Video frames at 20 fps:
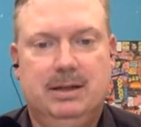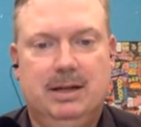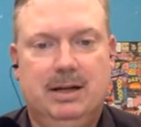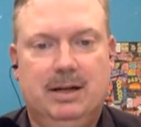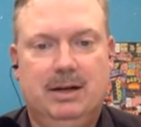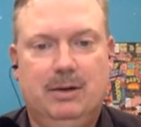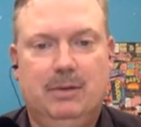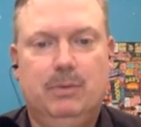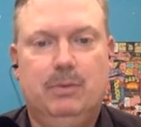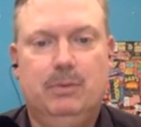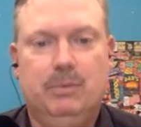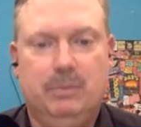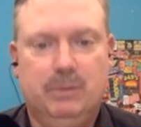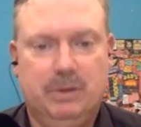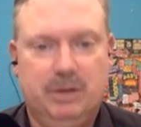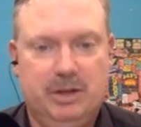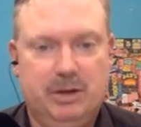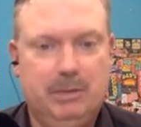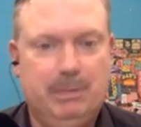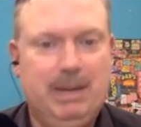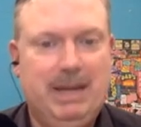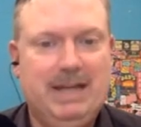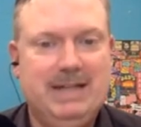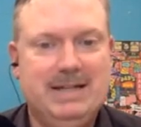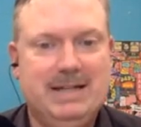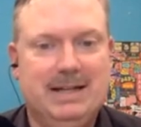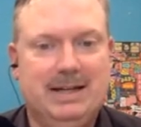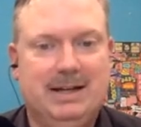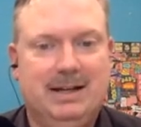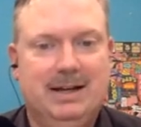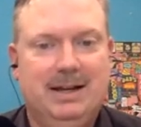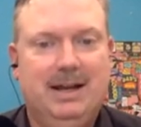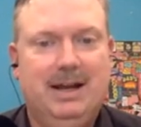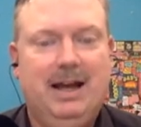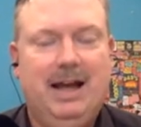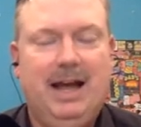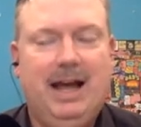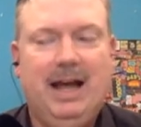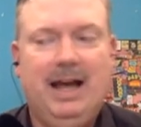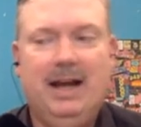You know, where you're mm painting,
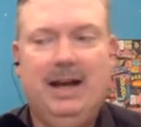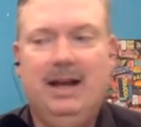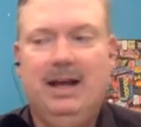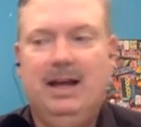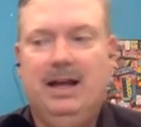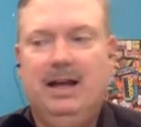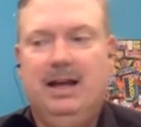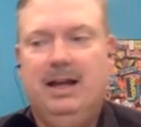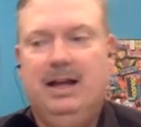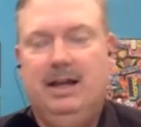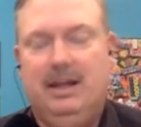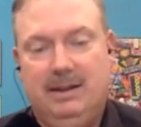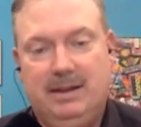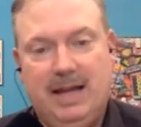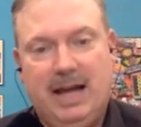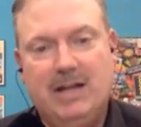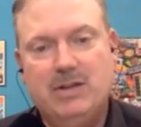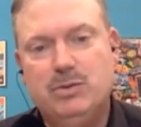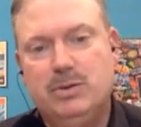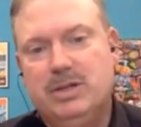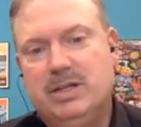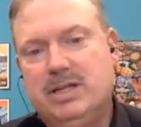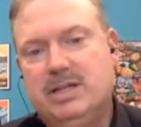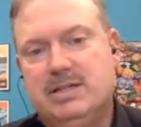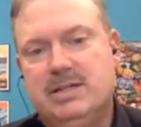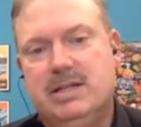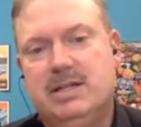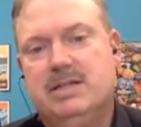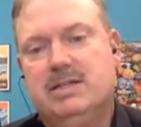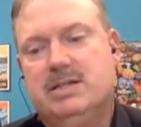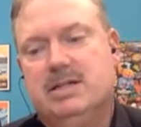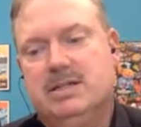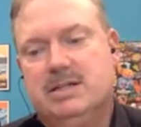and yeah that's what this is.